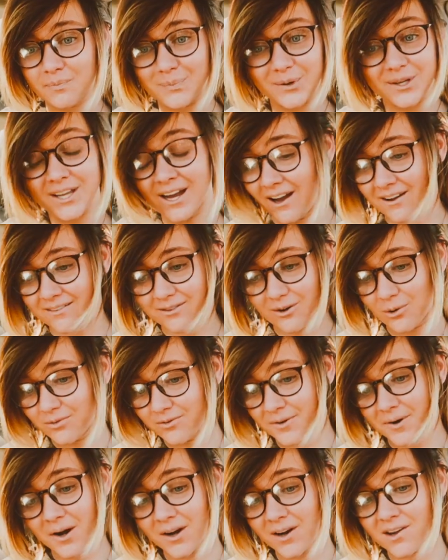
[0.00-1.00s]
But yeah,
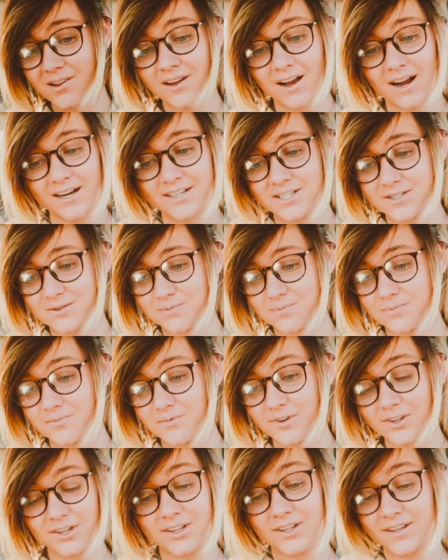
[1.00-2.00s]
overall, I just
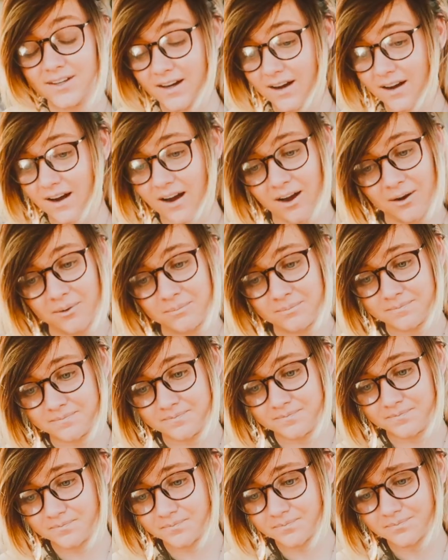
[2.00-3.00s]
really
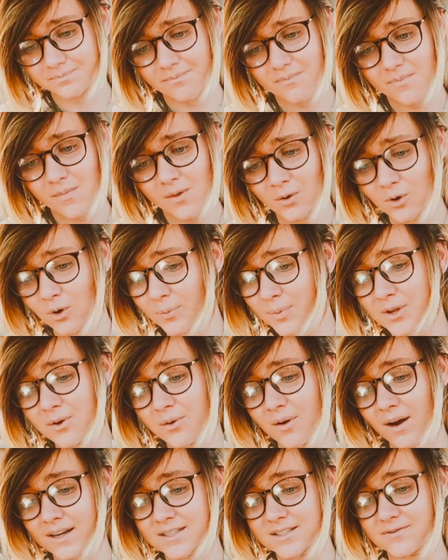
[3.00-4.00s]
hope that
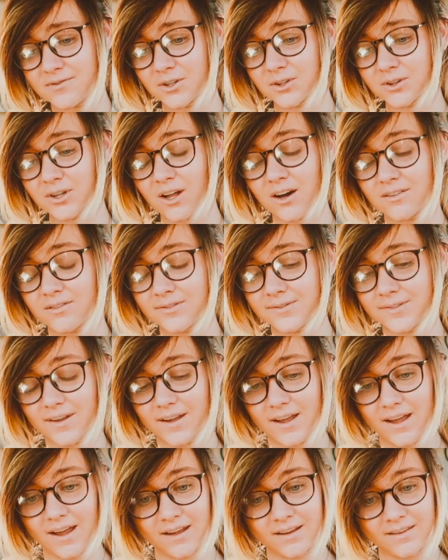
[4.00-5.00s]
you guys feel love
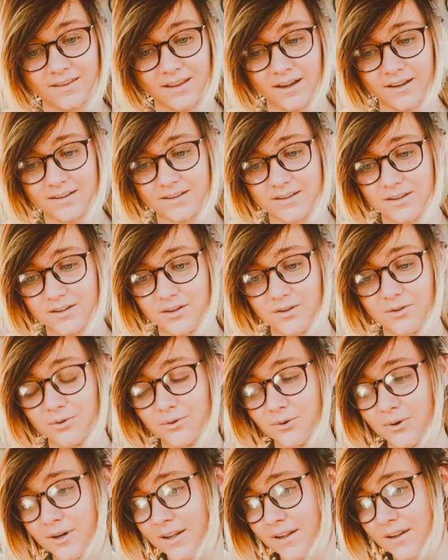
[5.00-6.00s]
and that
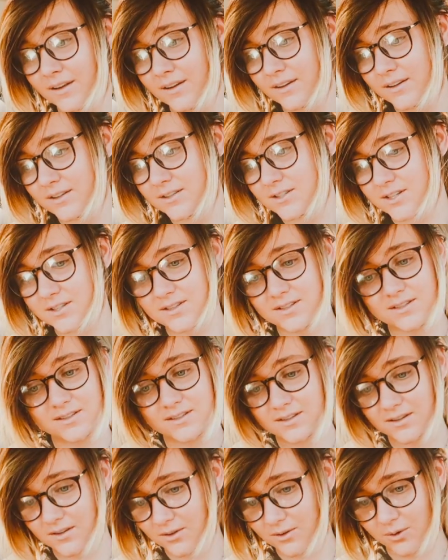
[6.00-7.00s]
you
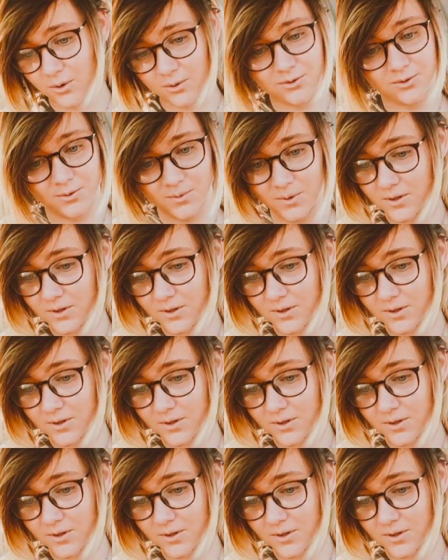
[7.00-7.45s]
just go through